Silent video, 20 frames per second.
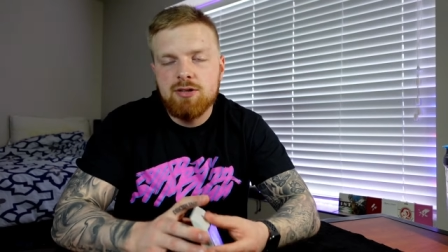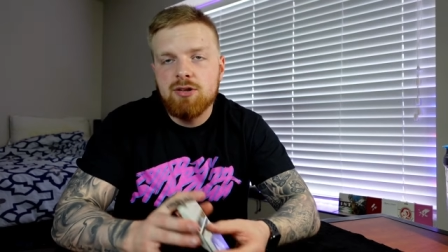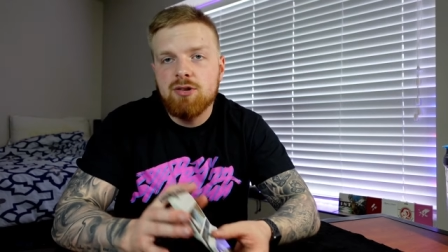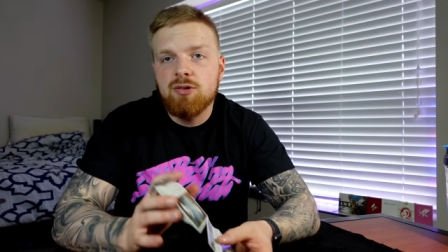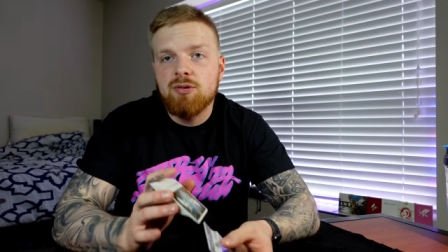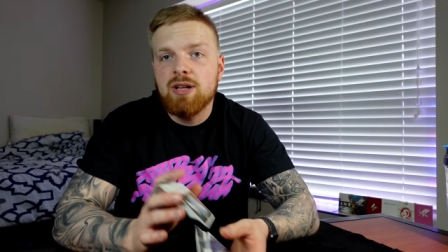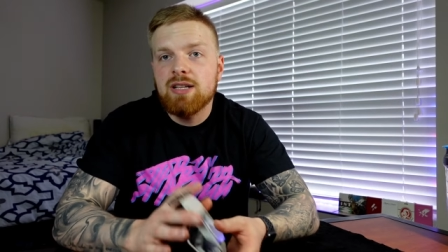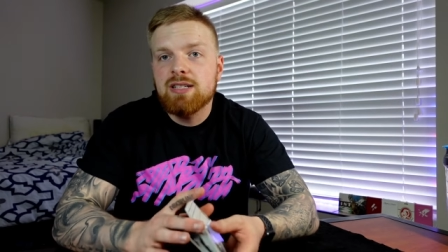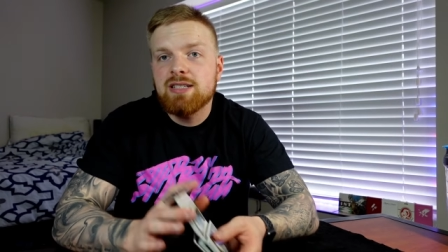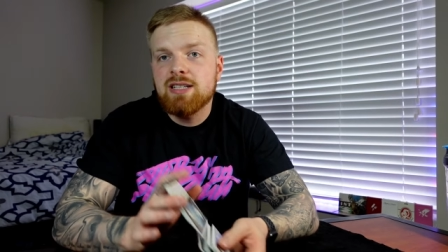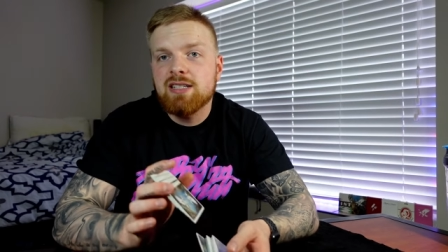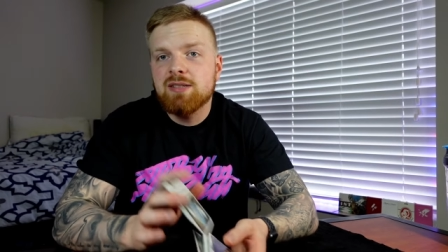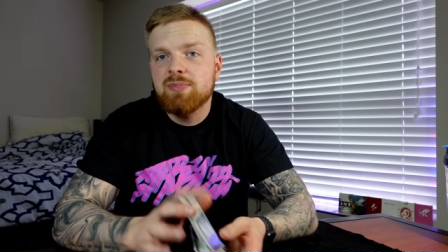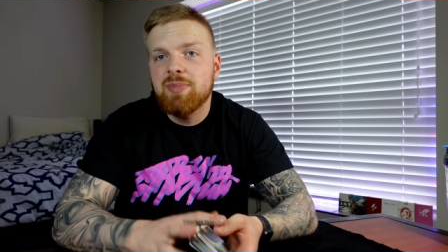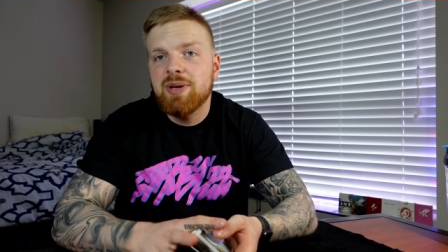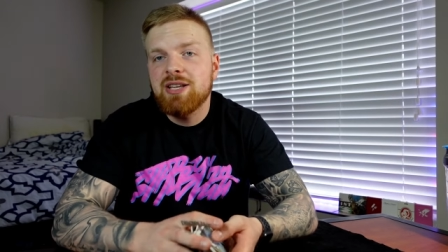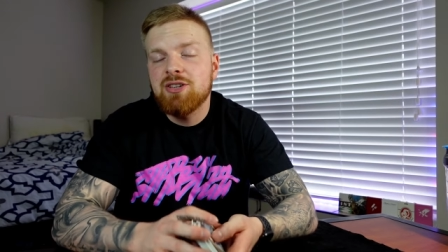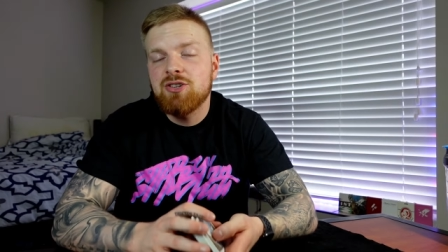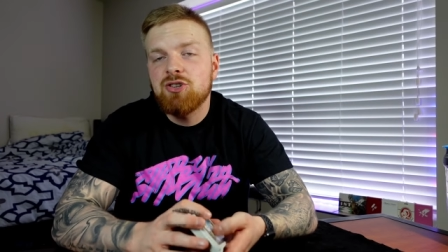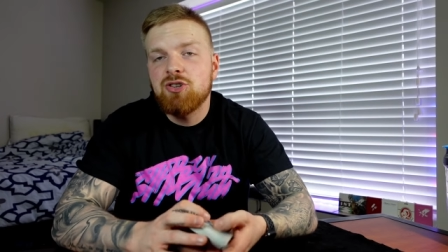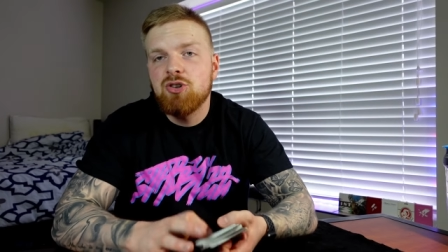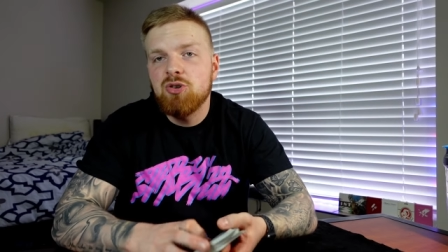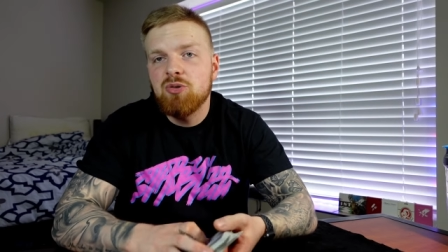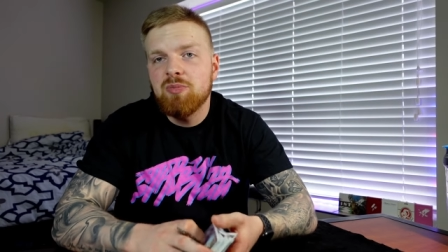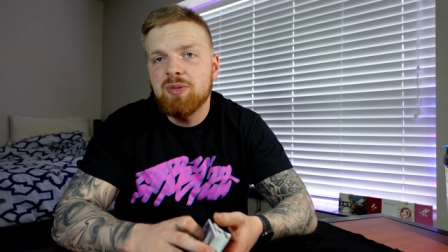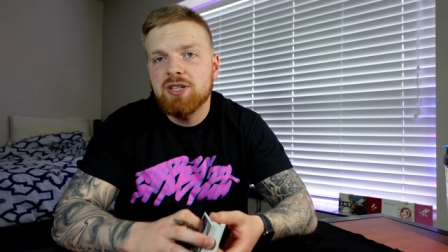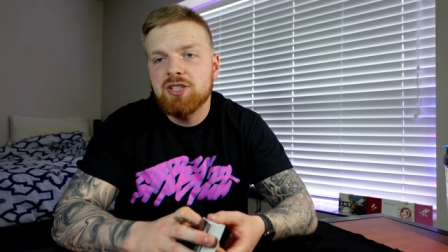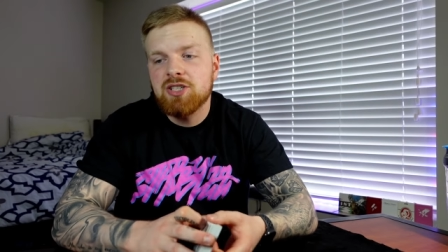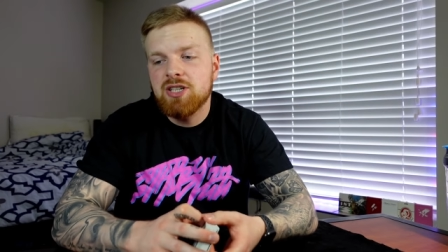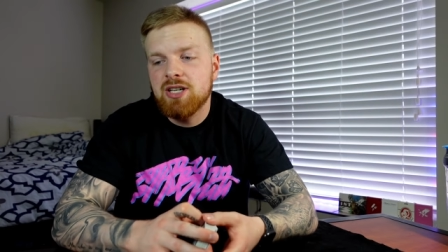So let's not spend too
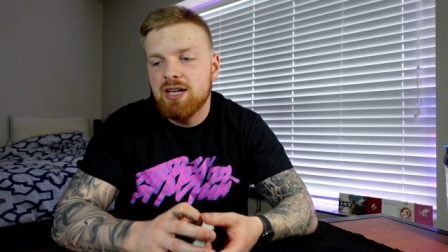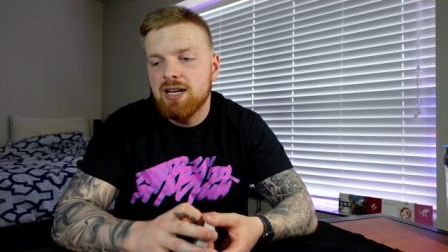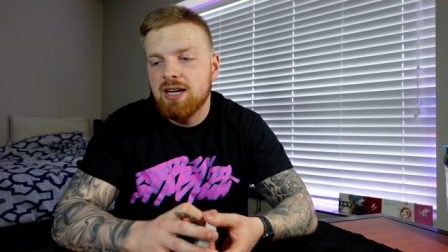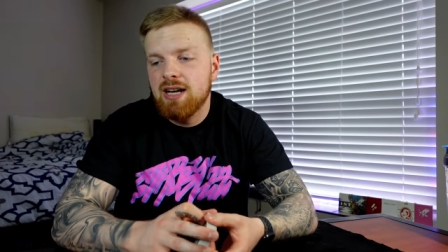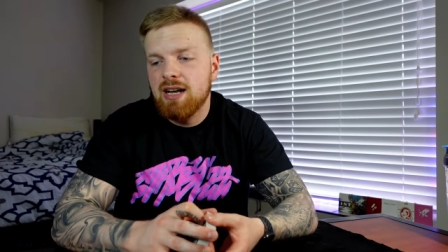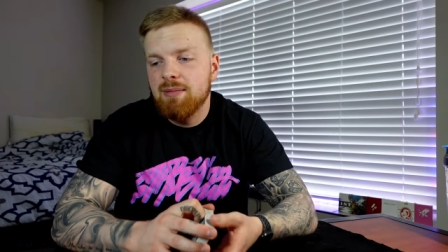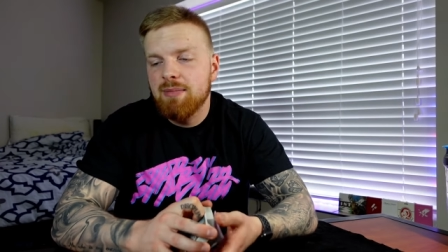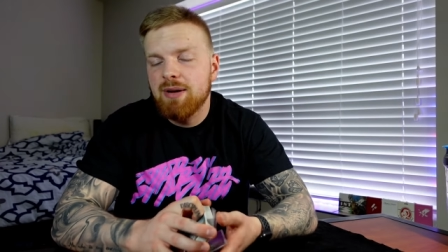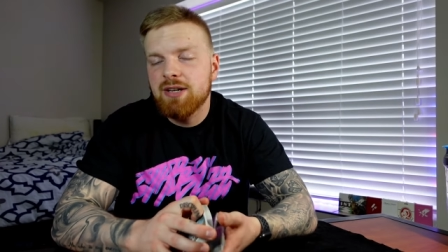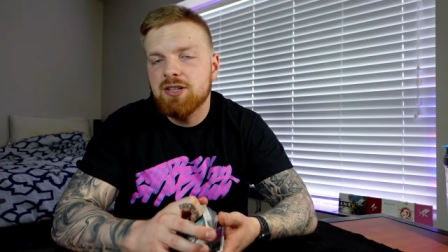much time.